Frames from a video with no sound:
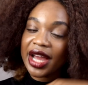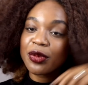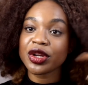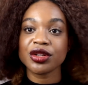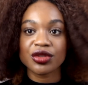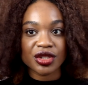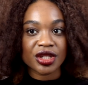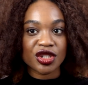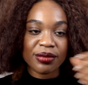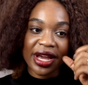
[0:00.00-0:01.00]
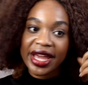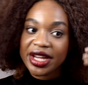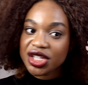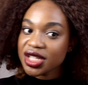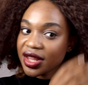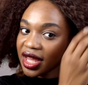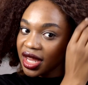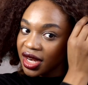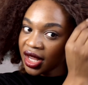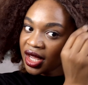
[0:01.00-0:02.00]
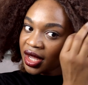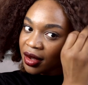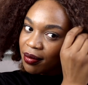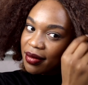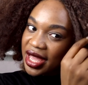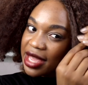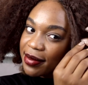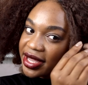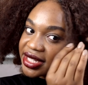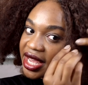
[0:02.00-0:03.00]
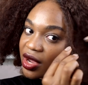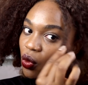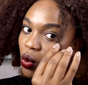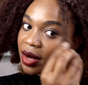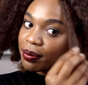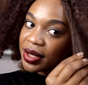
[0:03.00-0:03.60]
I would usually do my edges and then maybe take one